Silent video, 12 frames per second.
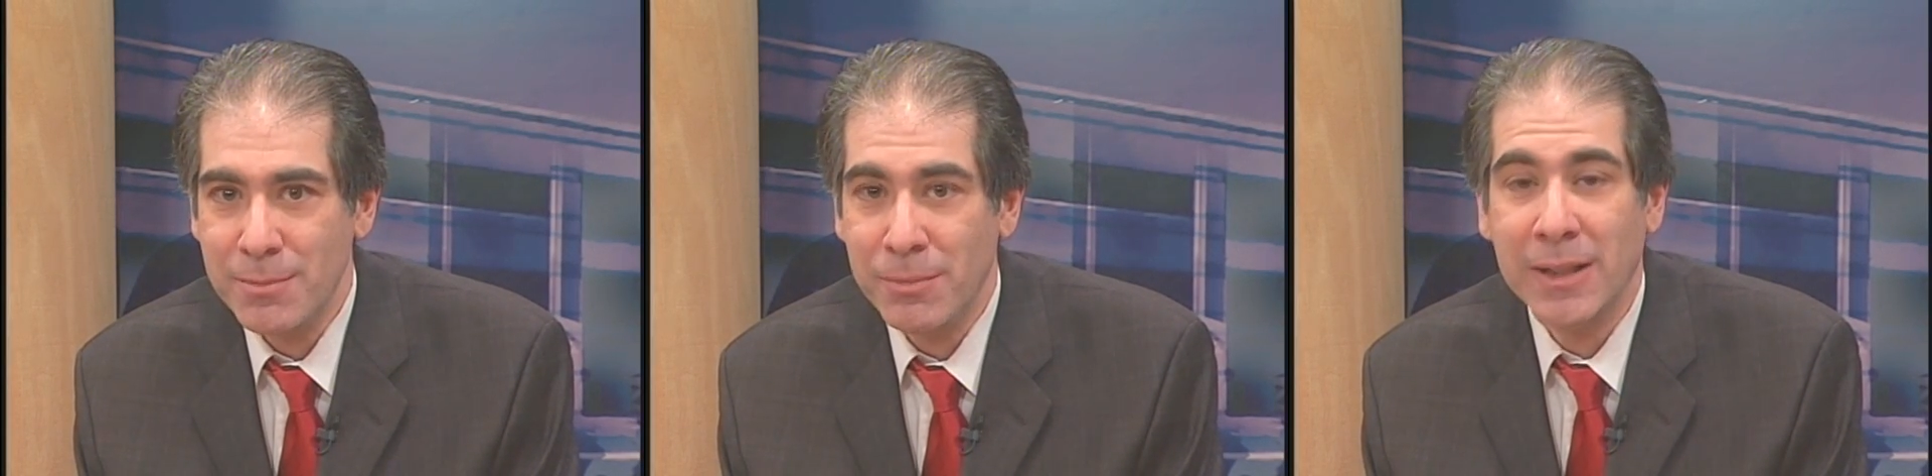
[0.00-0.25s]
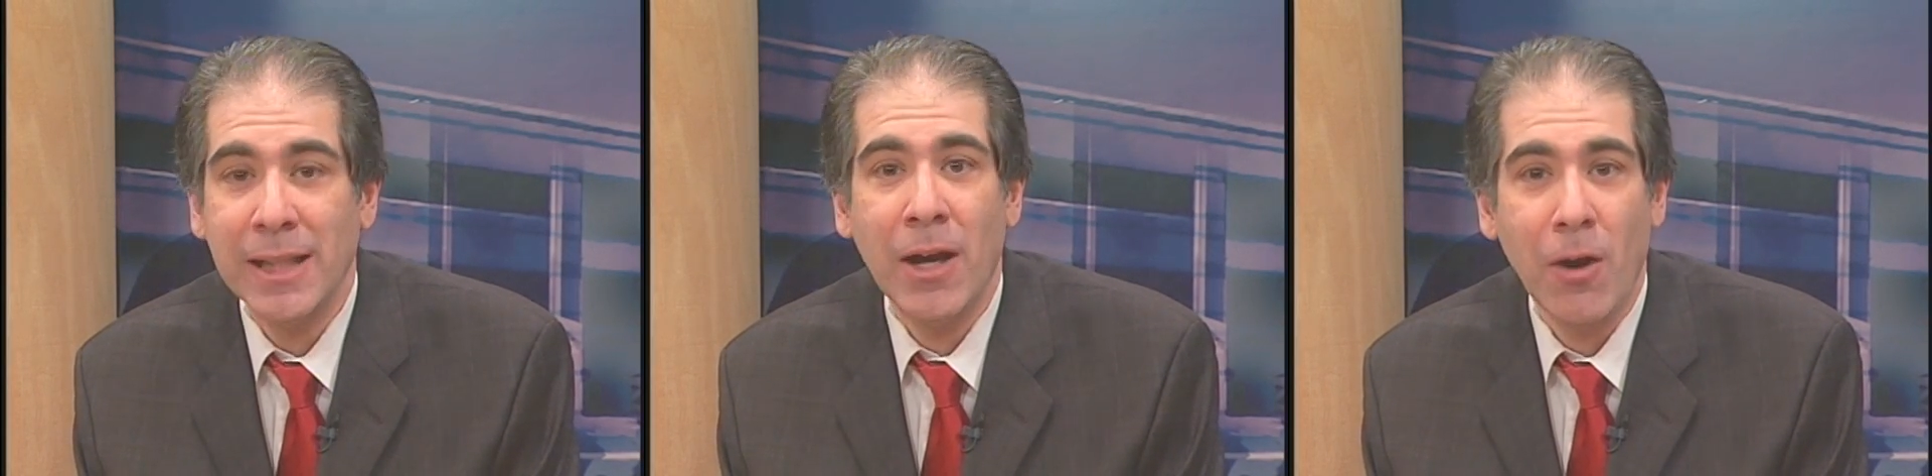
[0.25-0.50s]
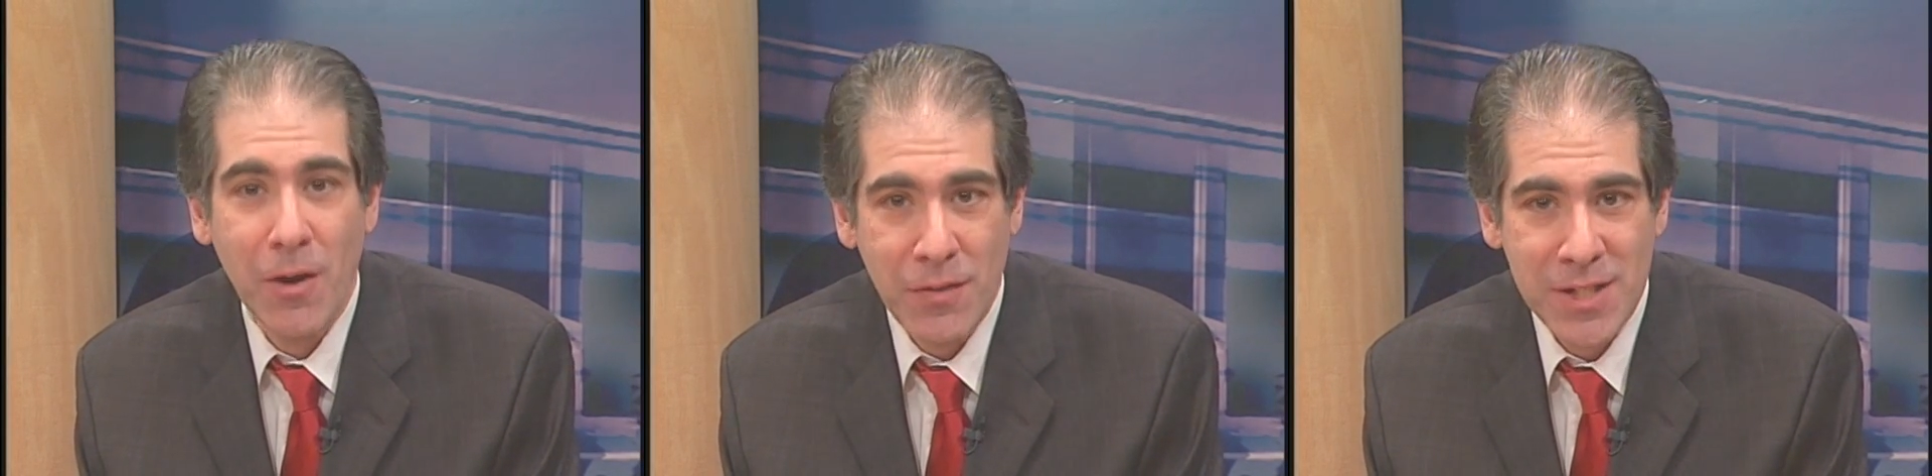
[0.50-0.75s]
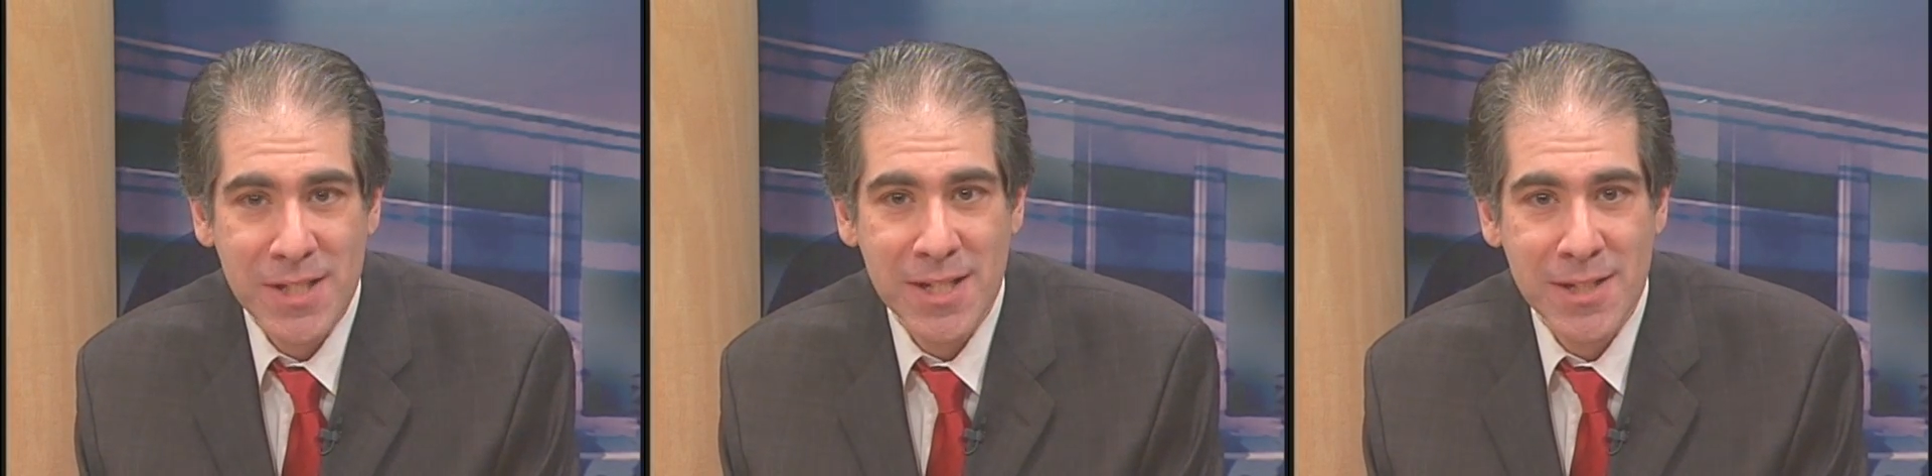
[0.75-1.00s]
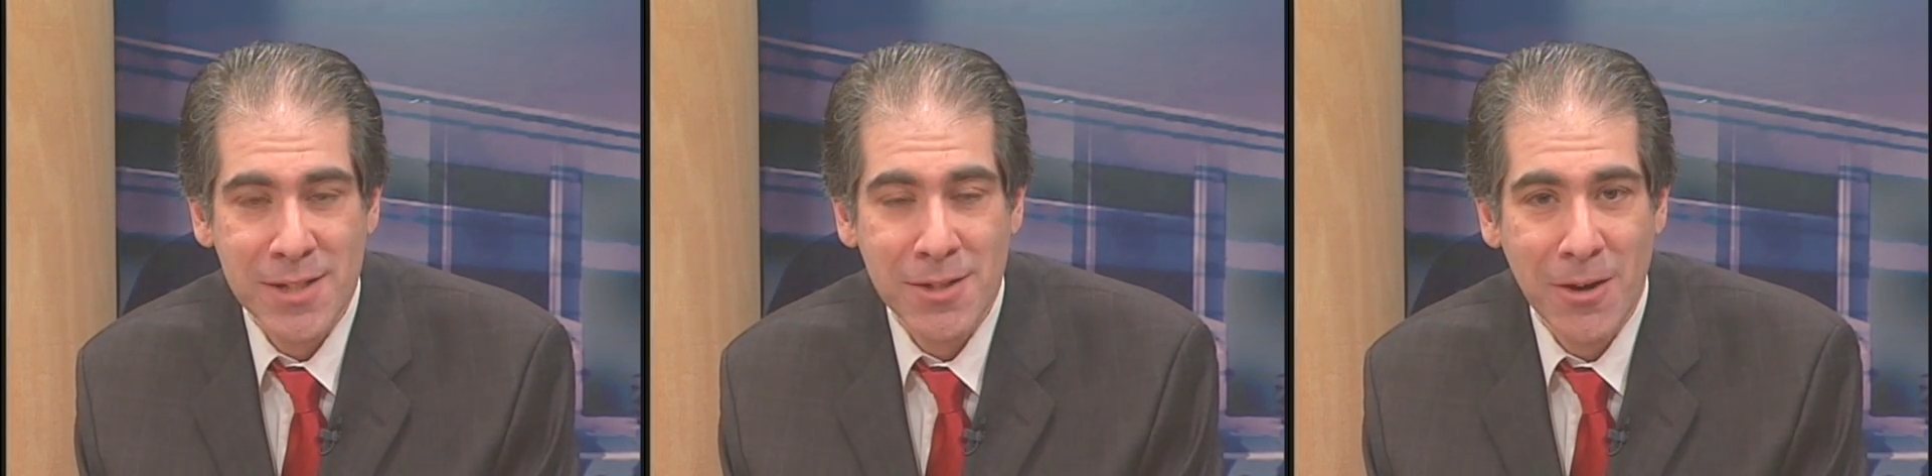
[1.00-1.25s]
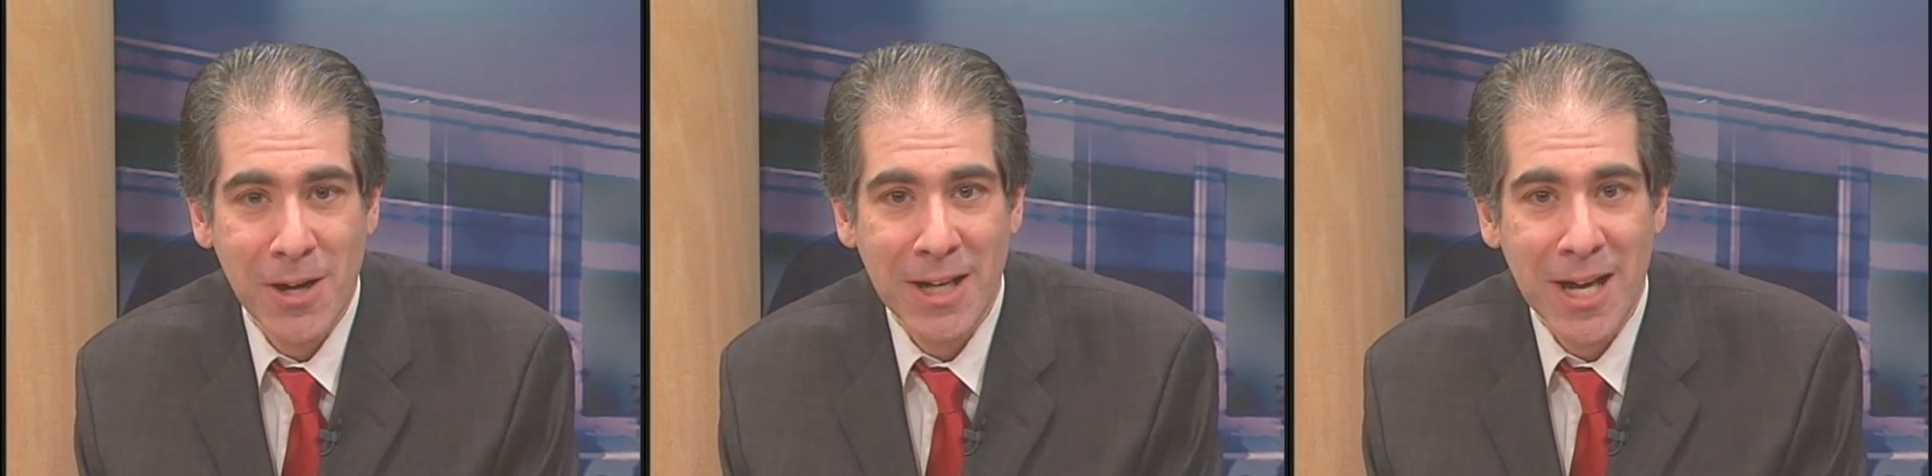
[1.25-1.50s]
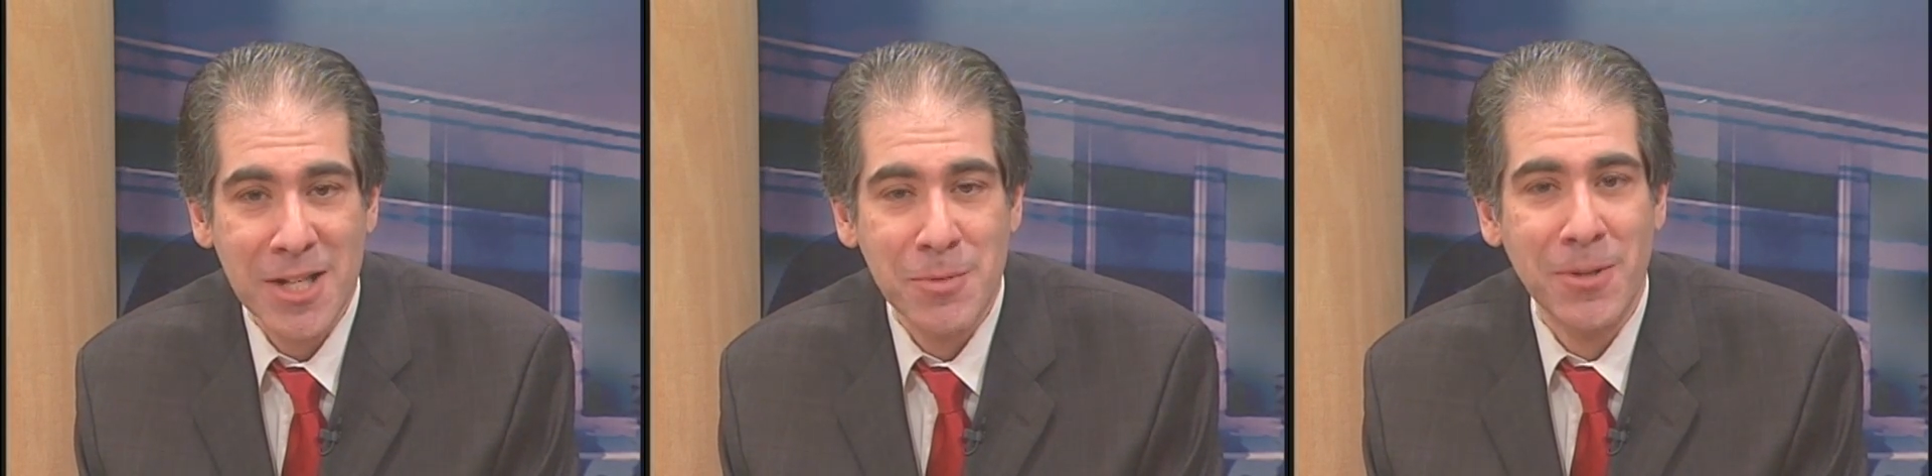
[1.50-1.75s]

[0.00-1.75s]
but they are this season's Hard Knocks